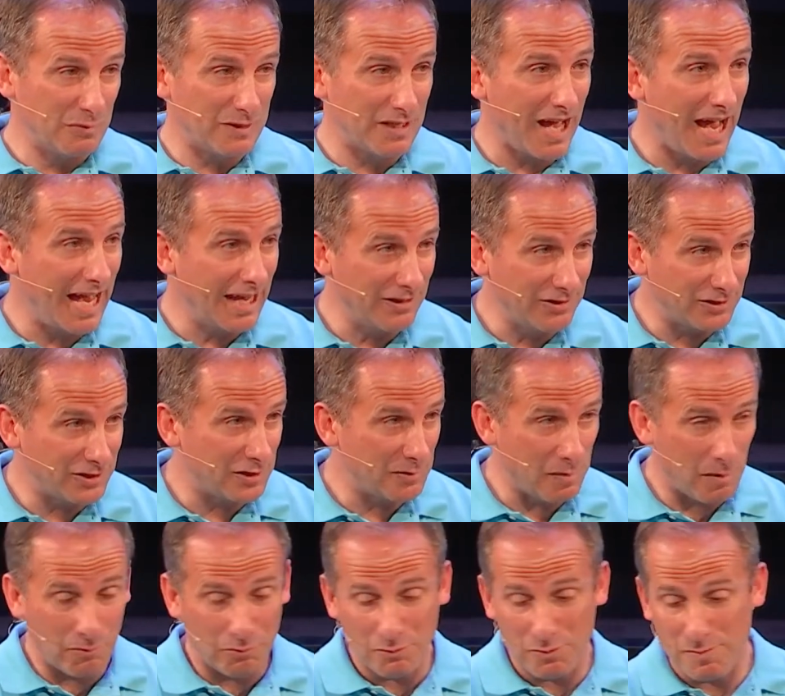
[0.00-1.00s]
with idols, you
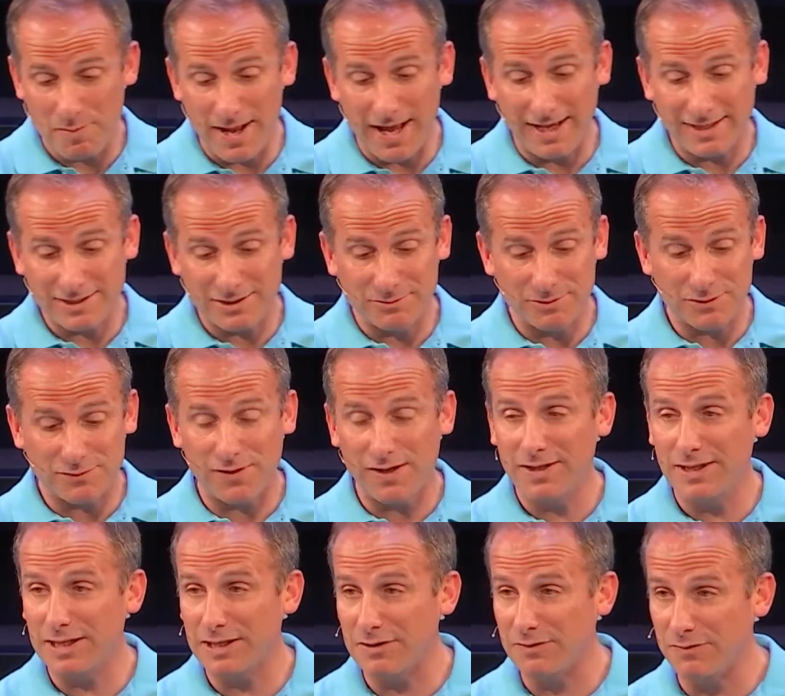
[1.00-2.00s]
remember when Manasseh was
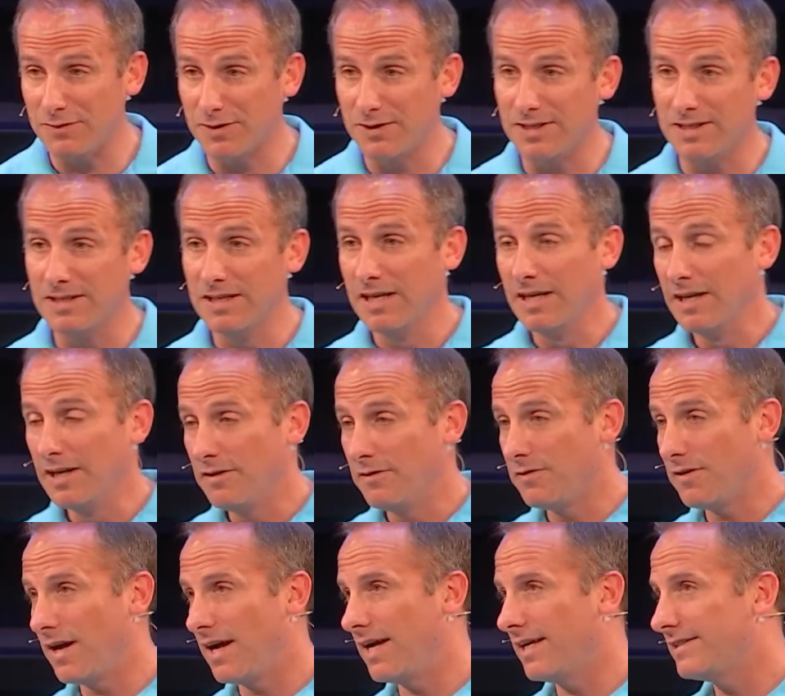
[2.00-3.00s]
finally converted,
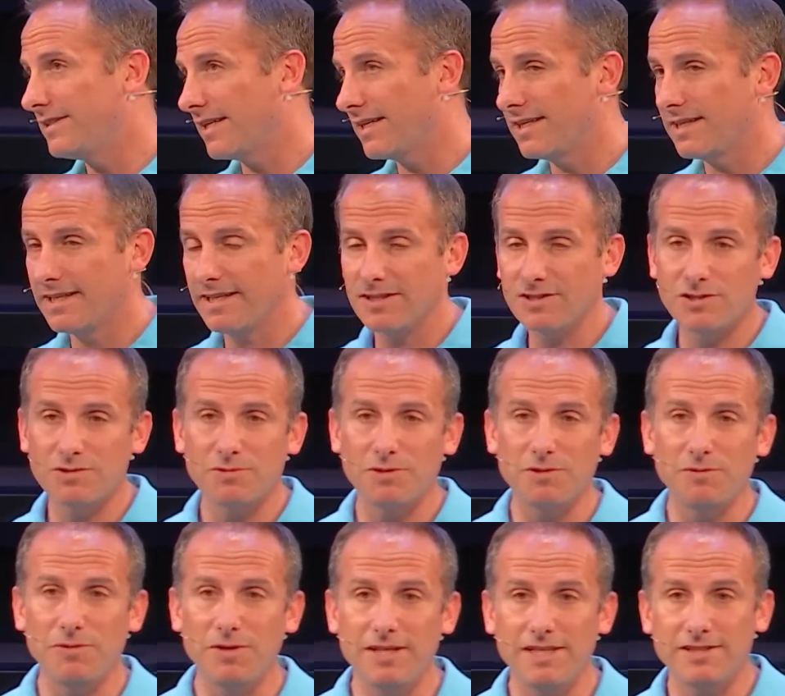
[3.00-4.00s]
2 Kings
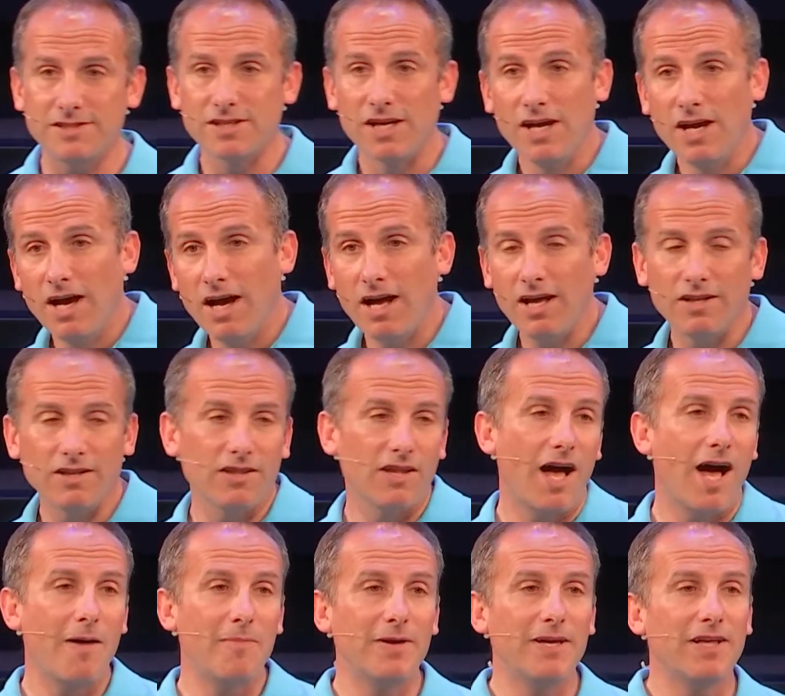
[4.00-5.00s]
21, he's
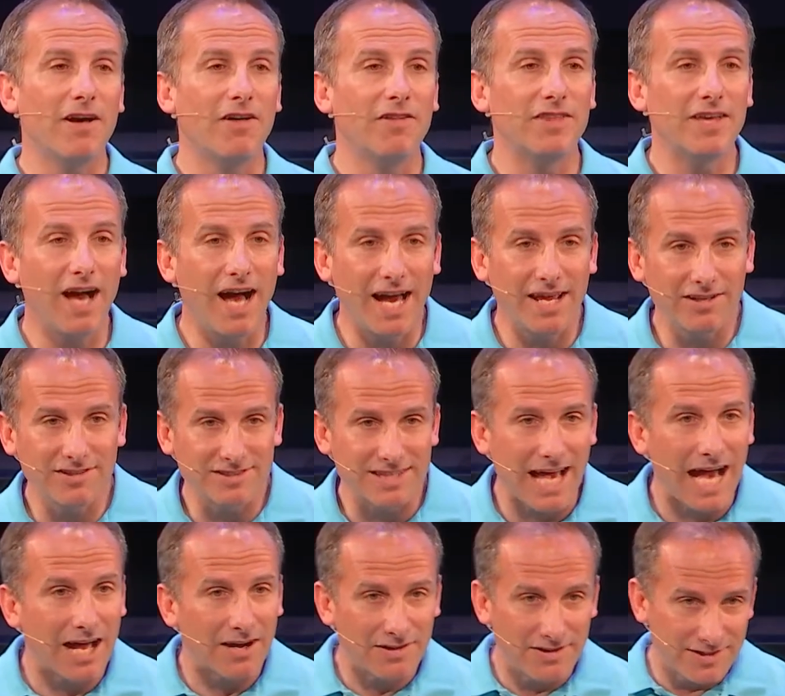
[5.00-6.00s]
lobbing all the idols
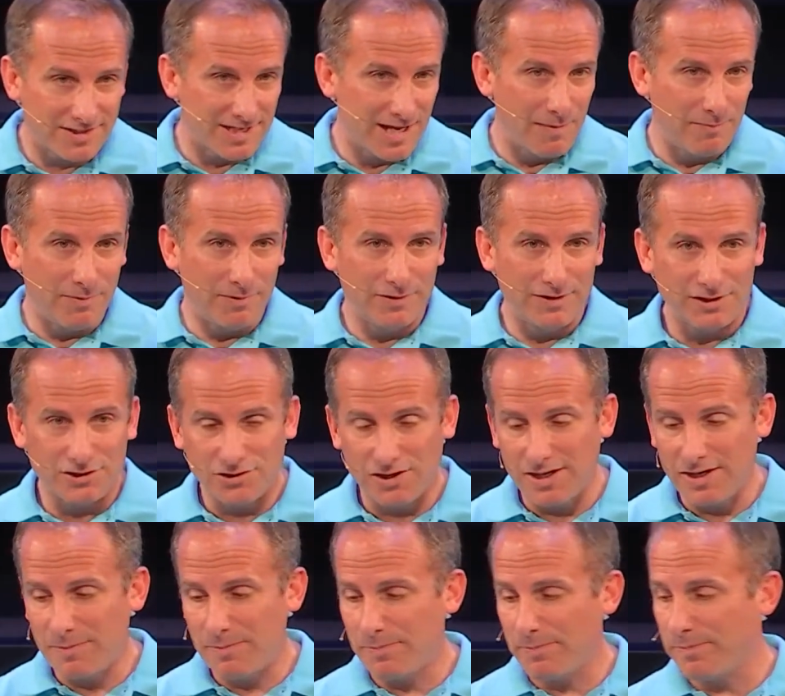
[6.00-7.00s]
out of the temple. He's
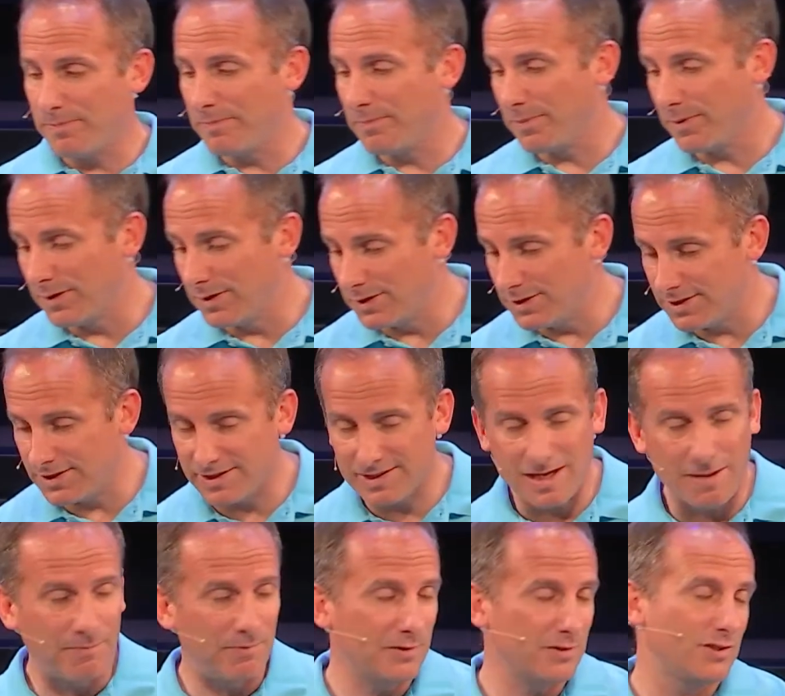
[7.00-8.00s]
trying to purge the
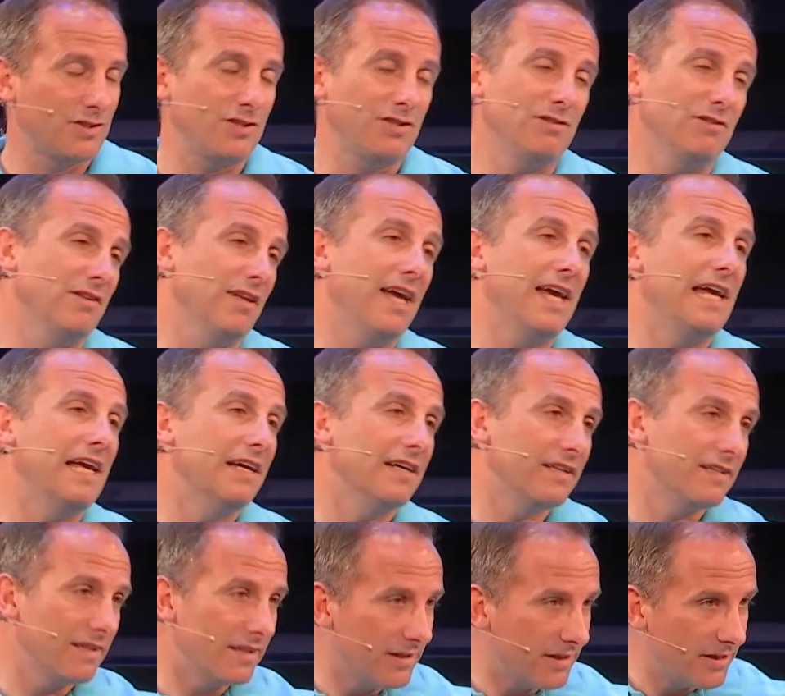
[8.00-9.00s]
temple. It's too late,
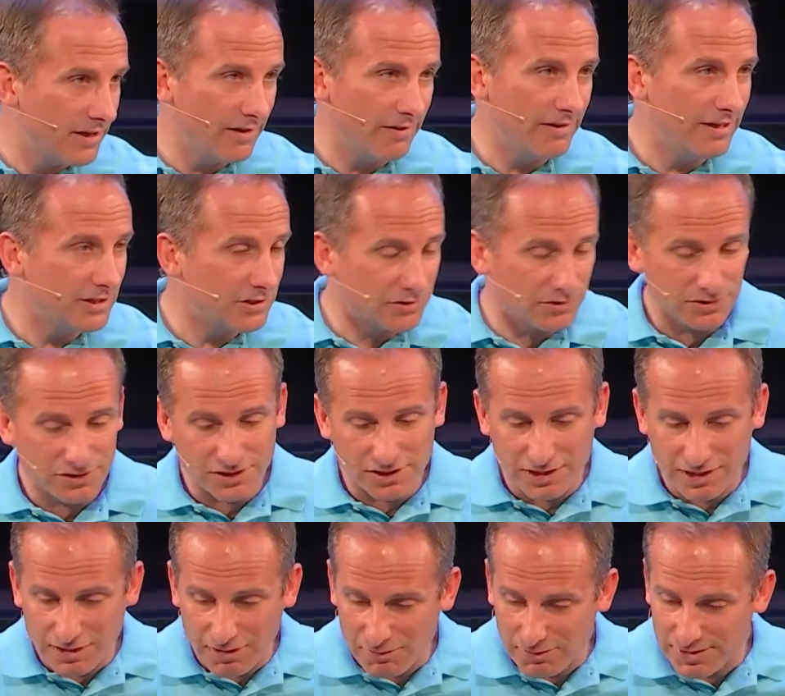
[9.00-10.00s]
you know, and Israel's going
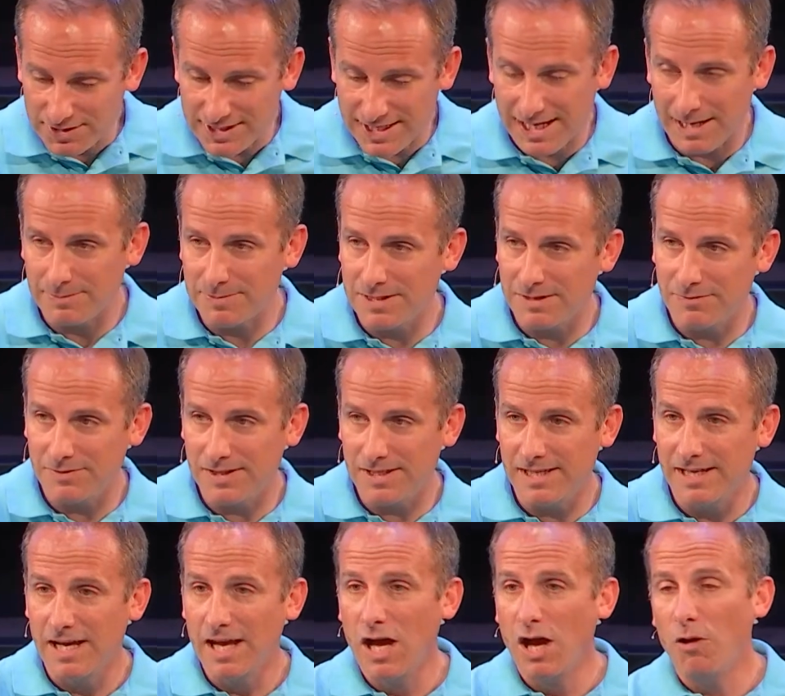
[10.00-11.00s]
to go into
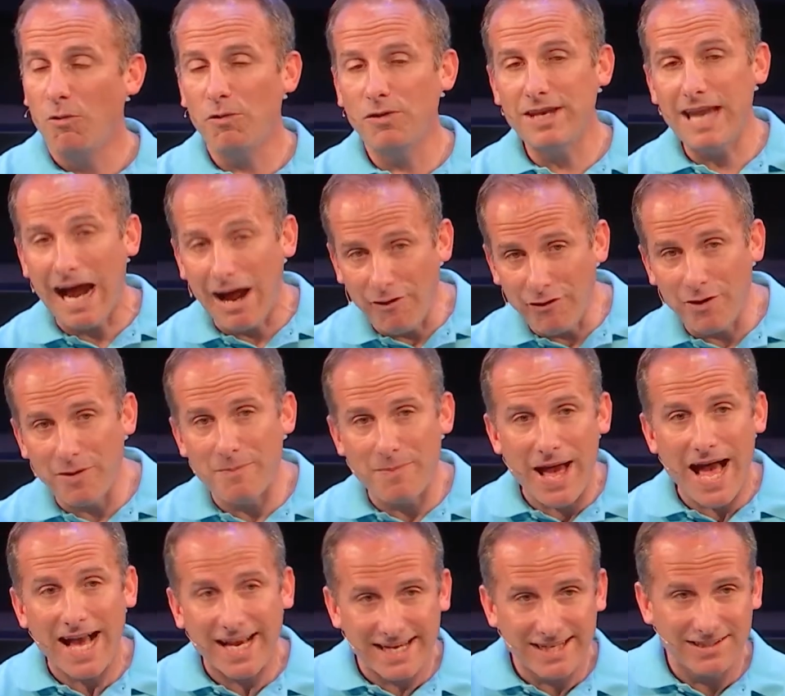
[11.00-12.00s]
captivity. Well, now they're
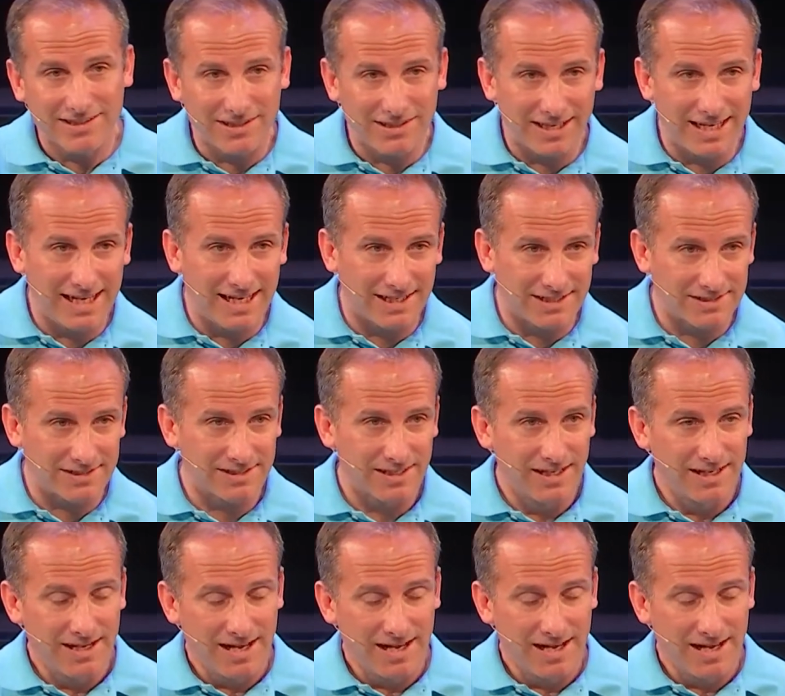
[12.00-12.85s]
back in the land.